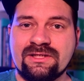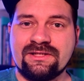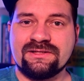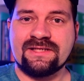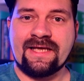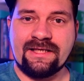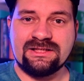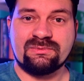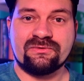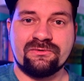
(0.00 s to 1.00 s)
to haze
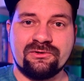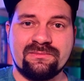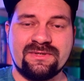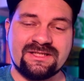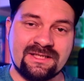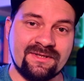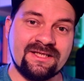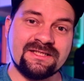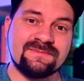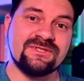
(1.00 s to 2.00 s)
up a room is something that
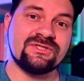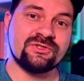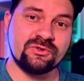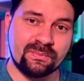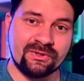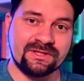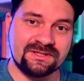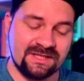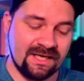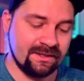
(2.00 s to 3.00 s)
gets me super
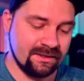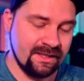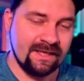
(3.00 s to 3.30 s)
excited,